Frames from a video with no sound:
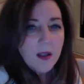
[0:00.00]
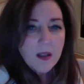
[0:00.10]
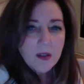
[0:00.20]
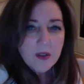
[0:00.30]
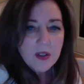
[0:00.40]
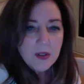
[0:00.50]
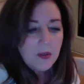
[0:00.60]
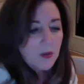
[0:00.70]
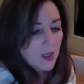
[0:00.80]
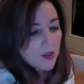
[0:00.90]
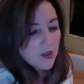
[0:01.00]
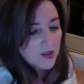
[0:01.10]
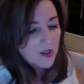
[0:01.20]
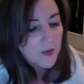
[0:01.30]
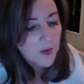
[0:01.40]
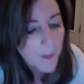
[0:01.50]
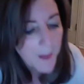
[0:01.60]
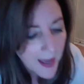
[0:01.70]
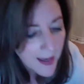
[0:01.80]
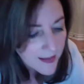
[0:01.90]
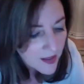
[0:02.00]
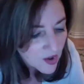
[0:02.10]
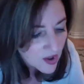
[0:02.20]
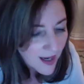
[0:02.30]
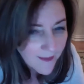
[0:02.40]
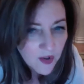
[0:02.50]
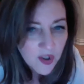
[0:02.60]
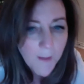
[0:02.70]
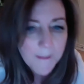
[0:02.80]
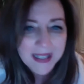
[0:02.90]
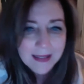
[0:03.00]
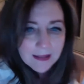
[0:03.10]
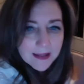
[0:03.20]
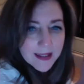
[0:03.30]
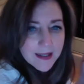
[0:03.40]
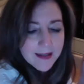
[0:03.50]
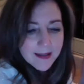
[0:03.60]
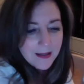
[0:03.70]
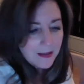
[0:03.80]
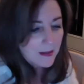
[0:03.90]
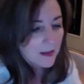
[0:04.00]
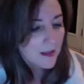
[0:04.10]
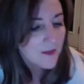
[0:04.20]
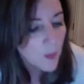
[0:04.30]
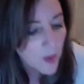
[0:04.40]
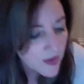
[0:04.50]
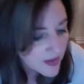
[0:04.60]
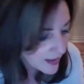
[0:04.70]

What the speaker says: you to just go through a passage and have your child make a list of the words they